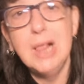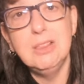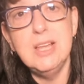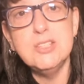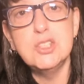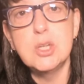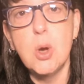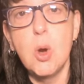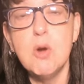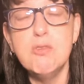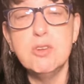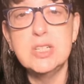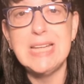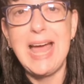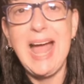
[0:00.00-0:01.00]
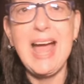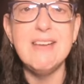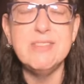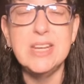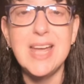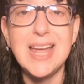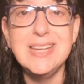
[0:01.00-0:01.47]
Let's go over to
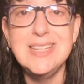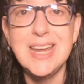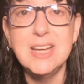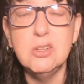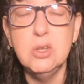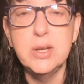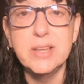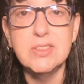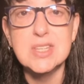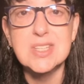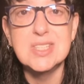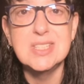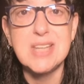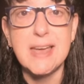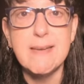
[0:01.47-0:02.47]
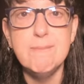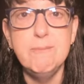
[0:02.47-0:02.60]
Avid and take a look at the same